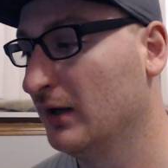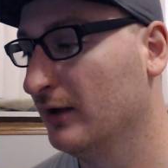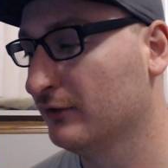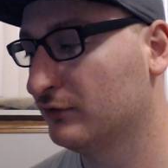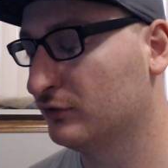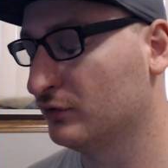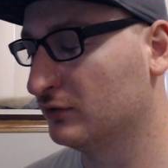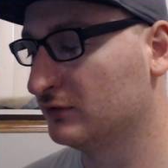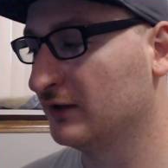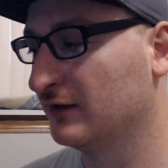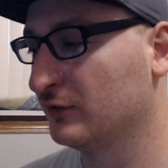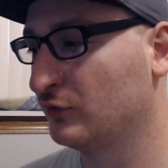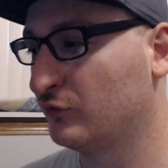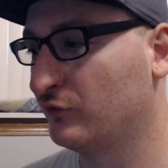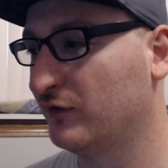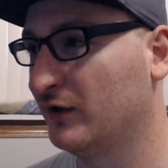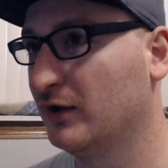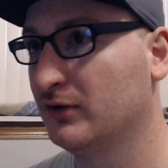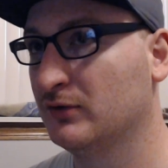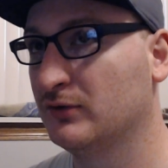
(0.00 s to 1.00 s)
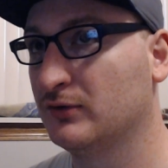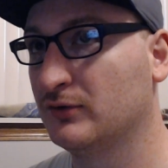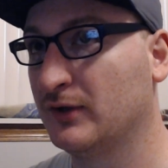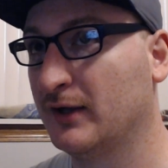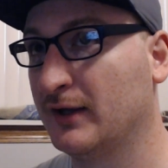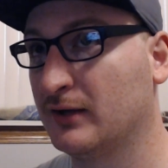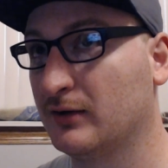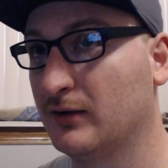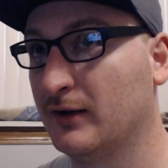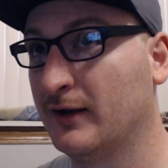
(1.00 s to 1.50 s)
So it does feel
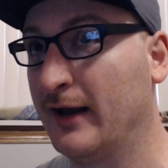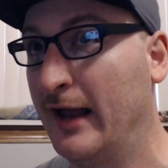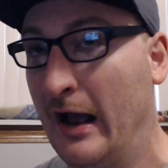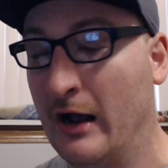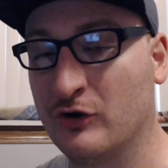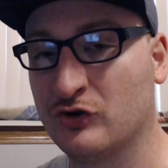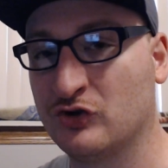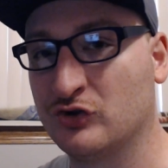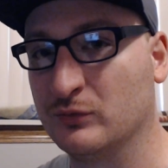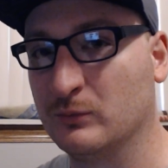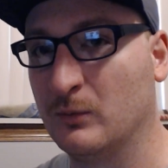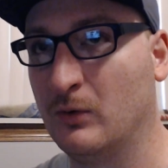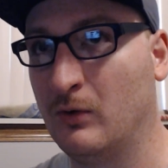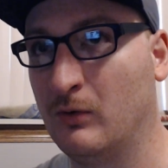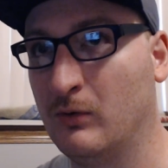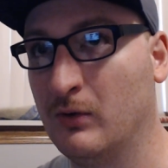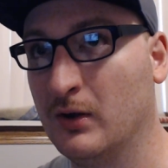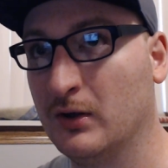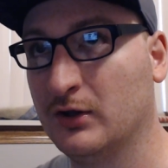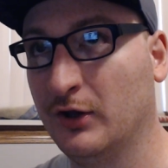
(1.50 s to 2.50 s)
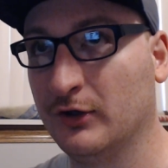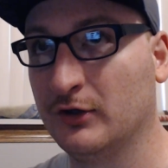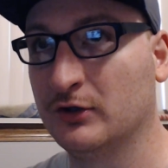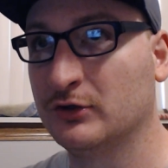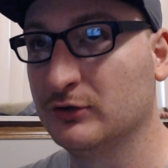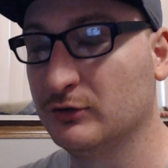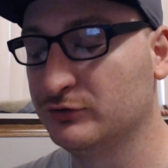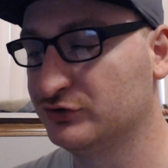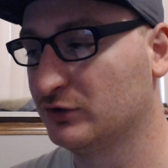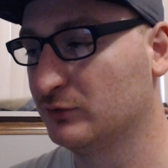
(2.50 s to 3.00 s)
like an actual
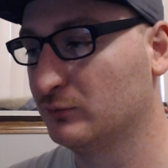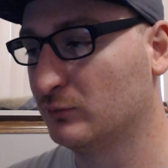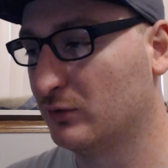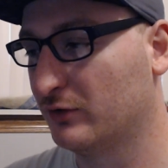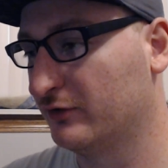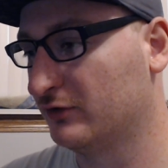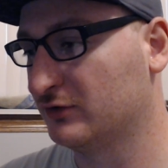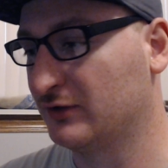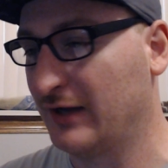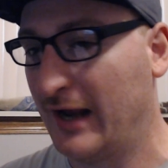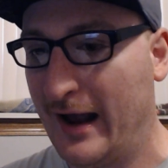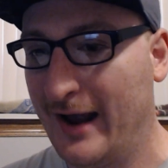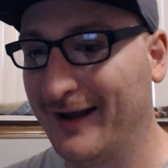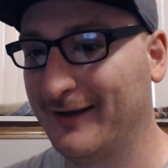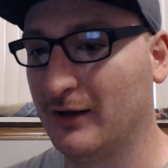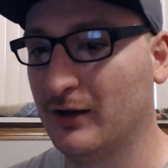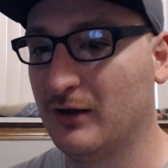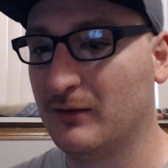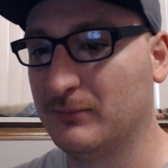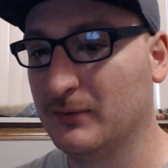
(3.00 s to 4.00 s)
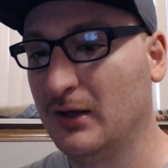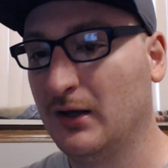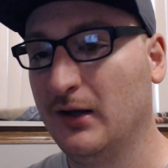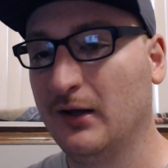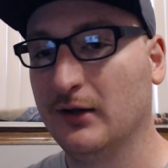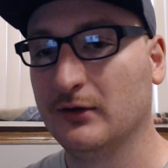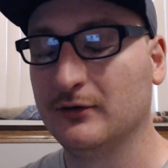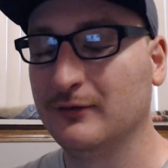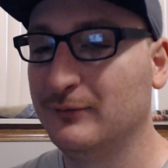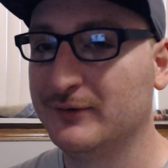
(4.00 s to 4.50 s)
conclusion where they're tying up
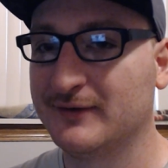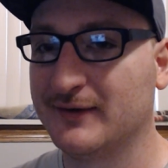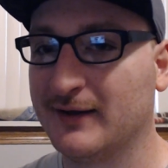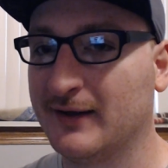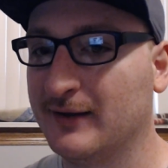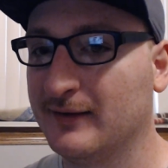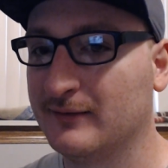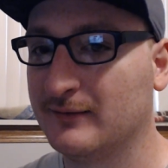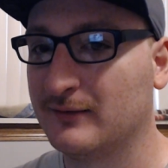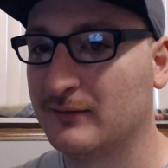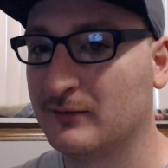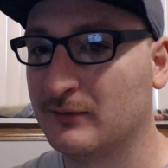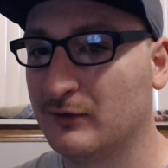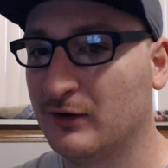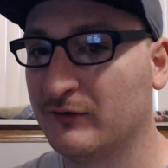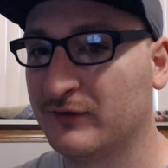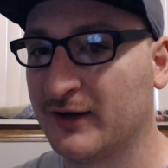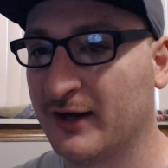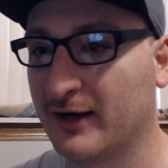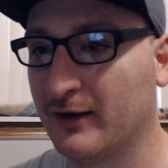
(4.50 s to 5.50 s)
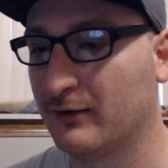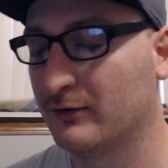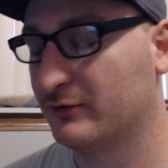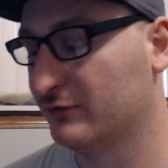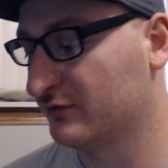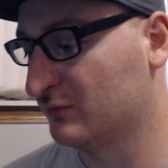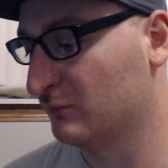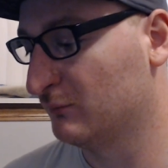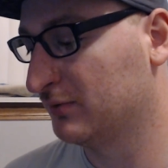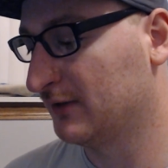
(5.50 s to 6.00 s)
loose ends of
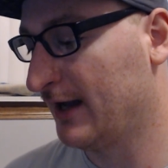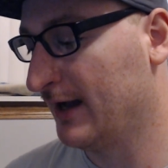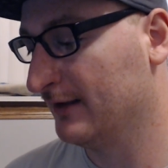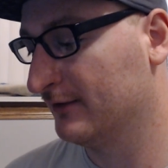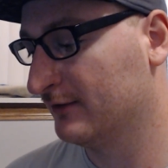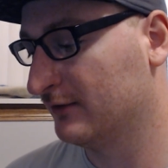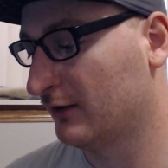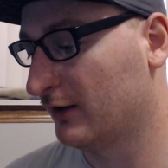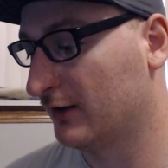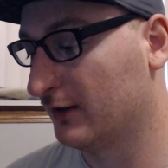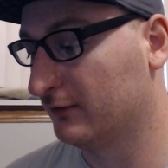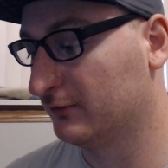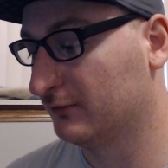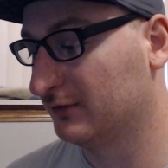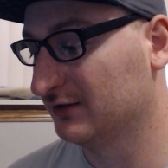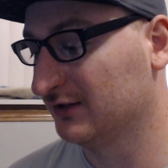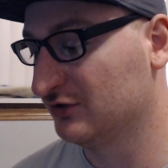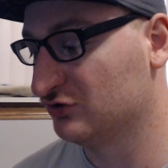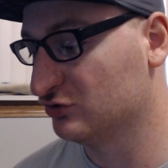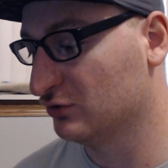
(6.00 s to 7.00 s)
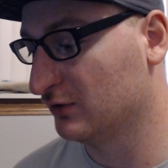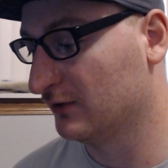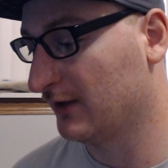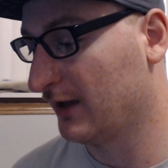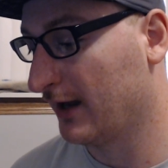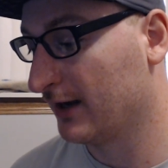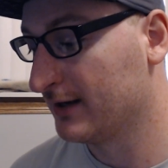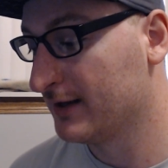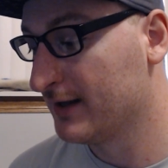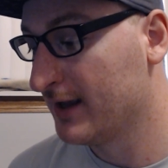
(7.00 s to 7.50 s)
characters and plots, and I really enjoyed
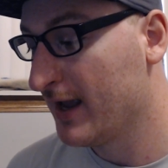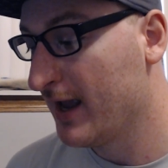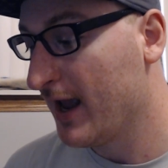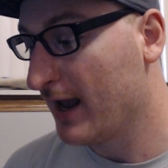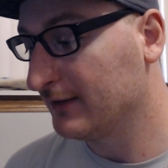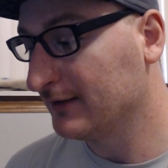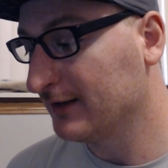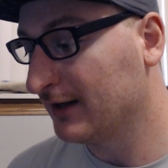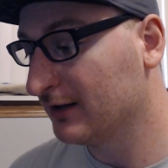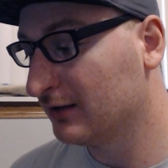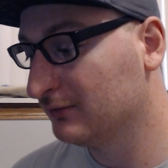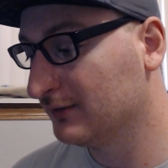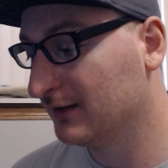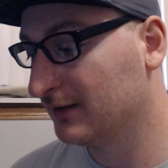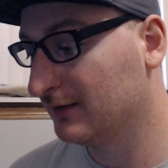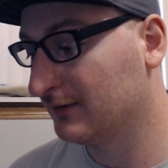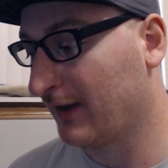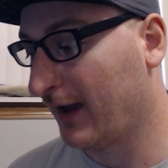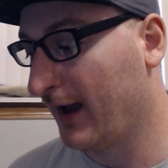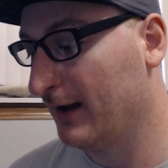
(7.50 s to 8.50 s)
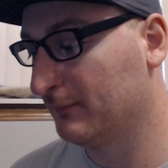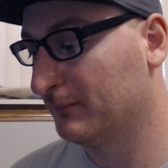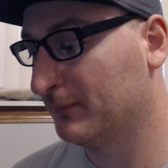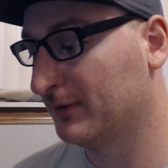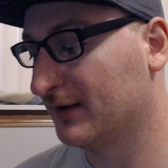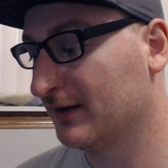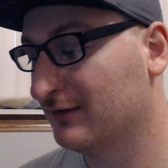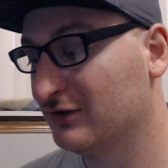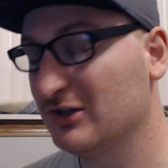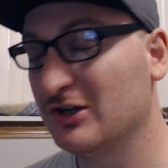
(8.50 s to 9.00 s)
that. And not only that, but
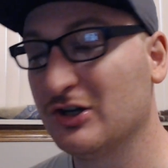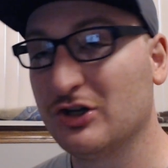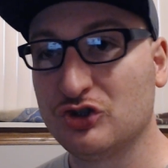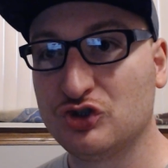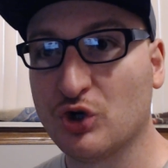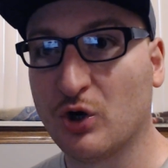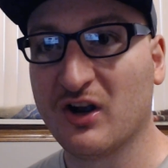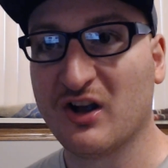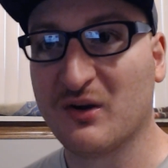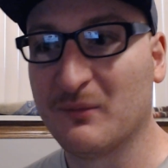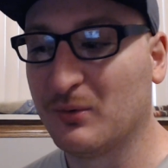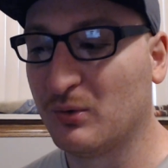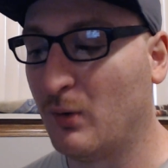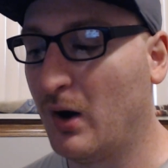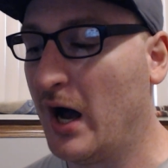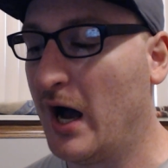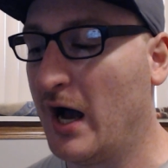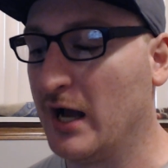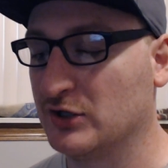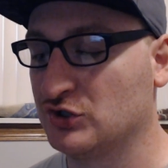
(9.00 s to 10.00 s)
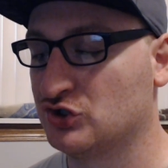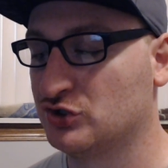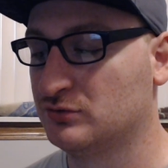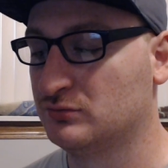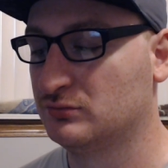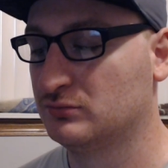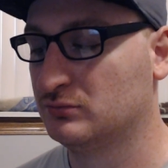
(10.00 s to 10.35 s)
it's an enjoyable watch.